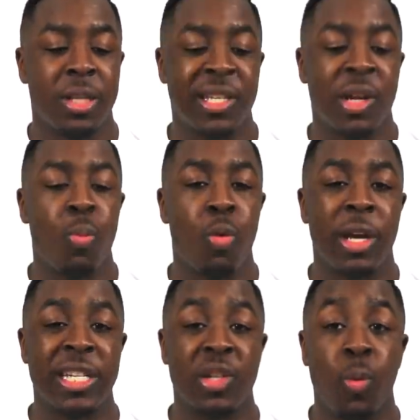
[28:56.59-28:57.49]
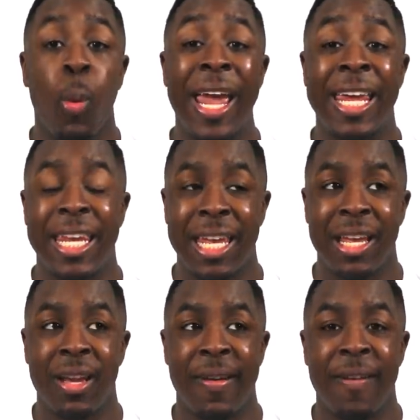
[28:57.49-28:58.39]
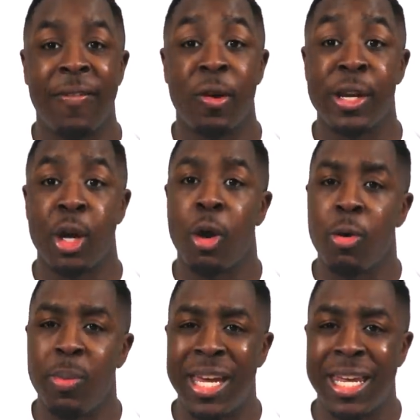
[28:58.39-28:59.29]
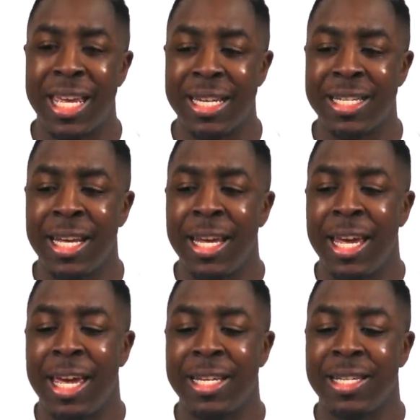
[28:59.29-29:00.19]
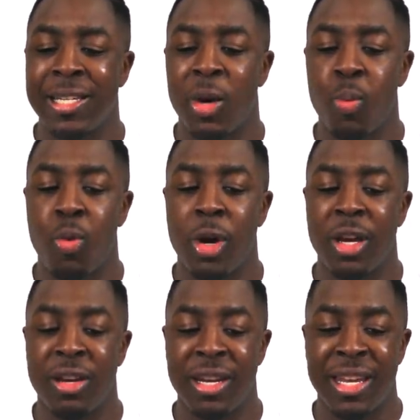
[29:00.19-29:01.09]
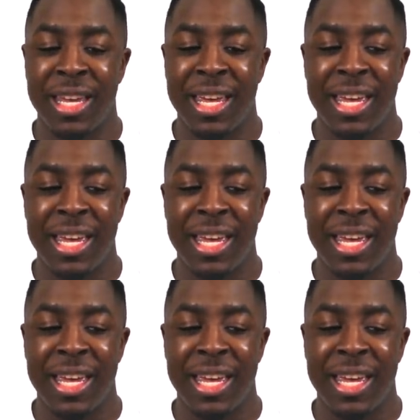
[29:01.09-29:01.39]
someone's waiting for your obedience and someone